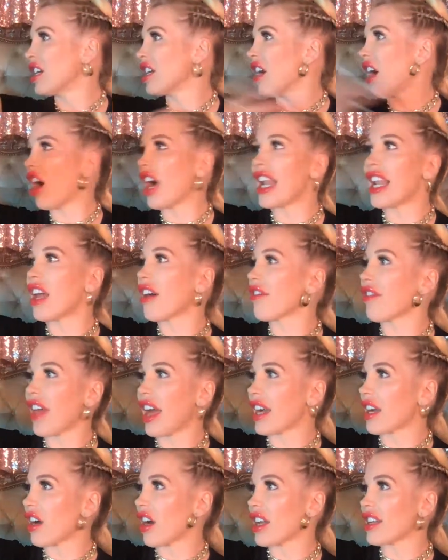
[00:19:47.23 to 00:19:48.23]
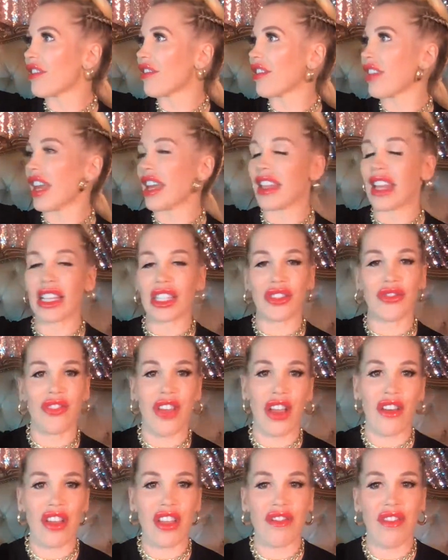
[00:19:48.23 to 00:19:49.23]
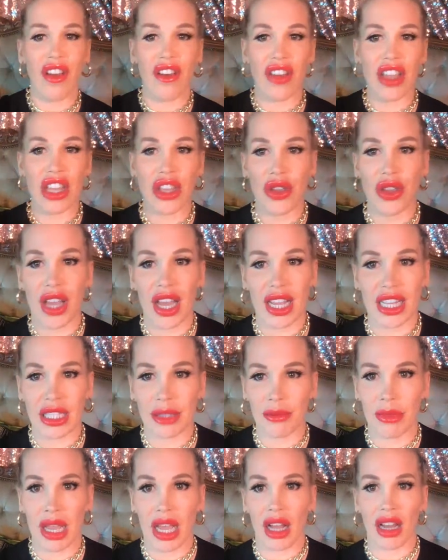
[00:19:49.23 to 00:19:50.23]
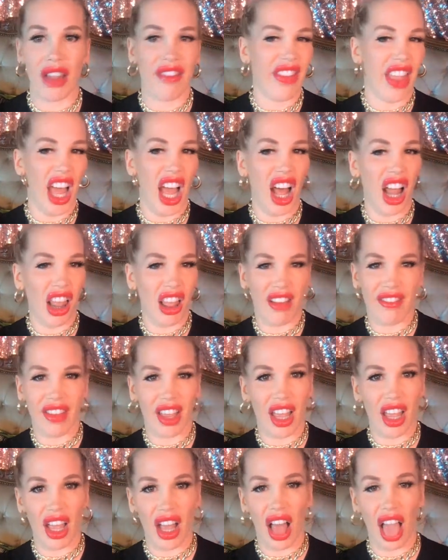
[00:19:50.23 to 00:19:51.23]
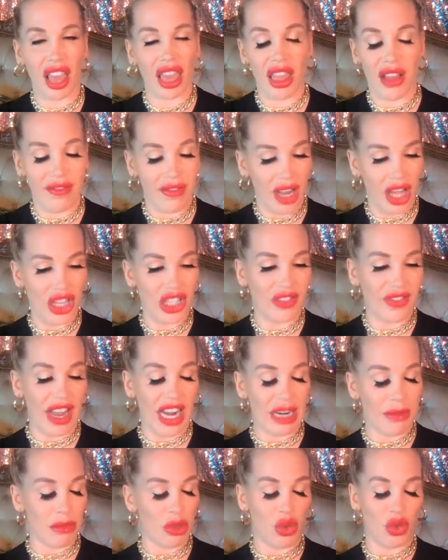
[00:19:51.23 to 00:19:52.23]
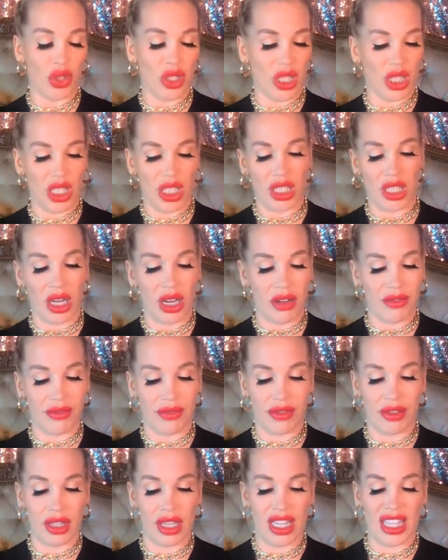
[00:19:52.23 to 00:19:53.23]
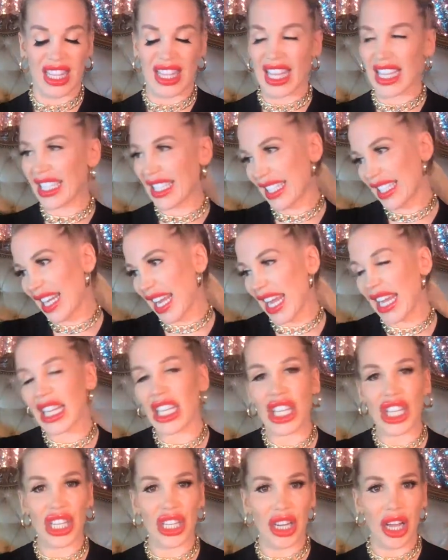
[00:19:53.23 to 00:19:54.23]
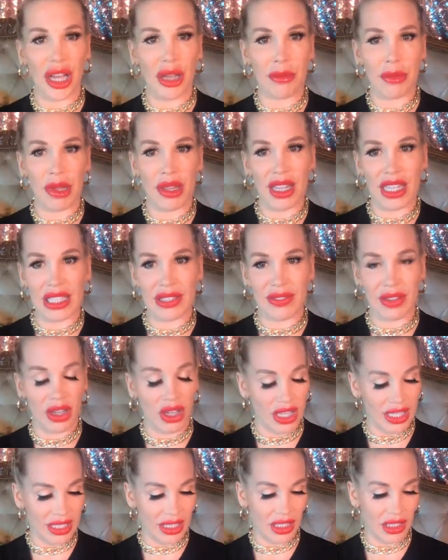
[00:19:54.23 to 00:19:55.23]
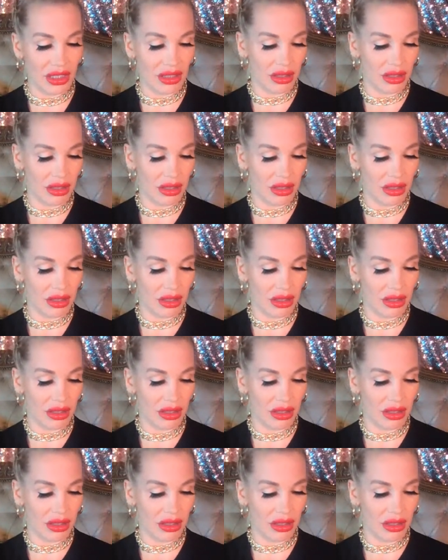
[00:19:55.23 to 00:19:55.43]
I love that kind of thing. That's very, very UK to me. I love that. I love it. I love loads of animals and stuff. And they stink, you know, but that's fine.